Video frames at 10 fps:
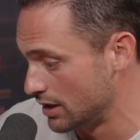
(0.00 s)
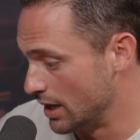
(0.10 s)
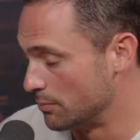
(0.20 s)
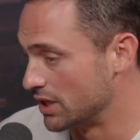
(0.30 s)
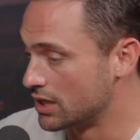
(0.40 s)

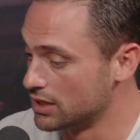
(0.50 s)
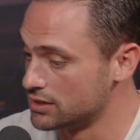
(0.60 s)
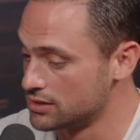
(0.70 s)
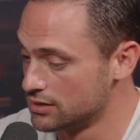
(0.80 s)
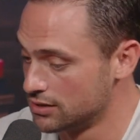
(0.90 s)
And
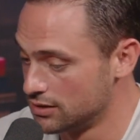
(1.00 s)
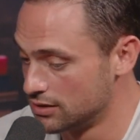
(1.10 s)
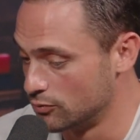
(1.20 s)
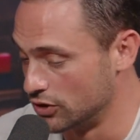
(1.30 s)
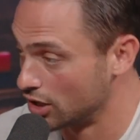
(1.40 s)
because
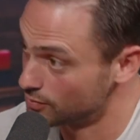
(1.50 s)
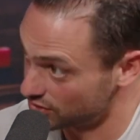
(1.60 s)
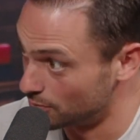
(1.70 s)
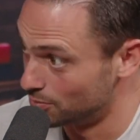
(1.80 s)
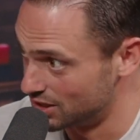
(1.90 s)
when you talk
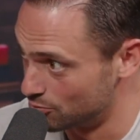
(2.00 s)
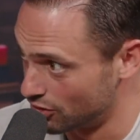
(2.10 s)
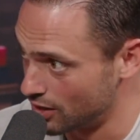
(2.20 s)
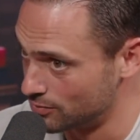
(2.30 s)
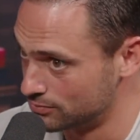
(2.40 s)
about the big
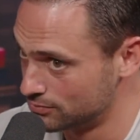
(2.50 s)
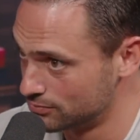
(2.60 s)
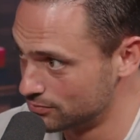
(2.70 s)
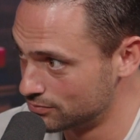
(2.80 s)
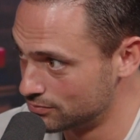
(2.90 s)
problem,
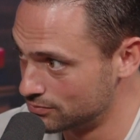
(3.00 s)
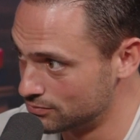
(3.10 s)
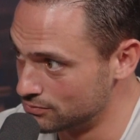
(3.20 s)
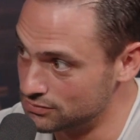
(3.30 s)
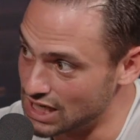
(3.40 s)

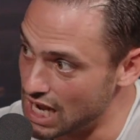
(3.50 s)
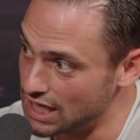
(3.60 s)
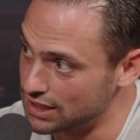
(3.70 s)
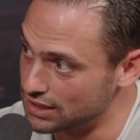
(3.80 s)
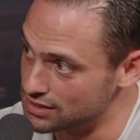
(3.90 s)

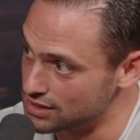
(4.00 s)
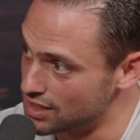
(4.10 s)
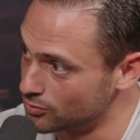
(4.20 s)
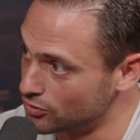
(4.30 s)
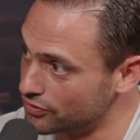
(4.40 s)
dying is
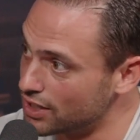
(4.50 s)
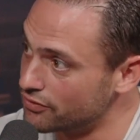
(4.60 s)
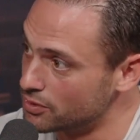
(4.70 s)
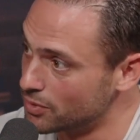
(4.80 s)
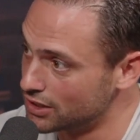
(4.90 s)
inevitable for
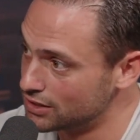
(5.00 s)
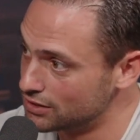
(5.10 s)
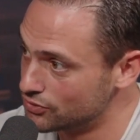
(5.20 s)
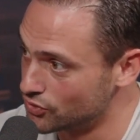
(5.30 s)
everybody.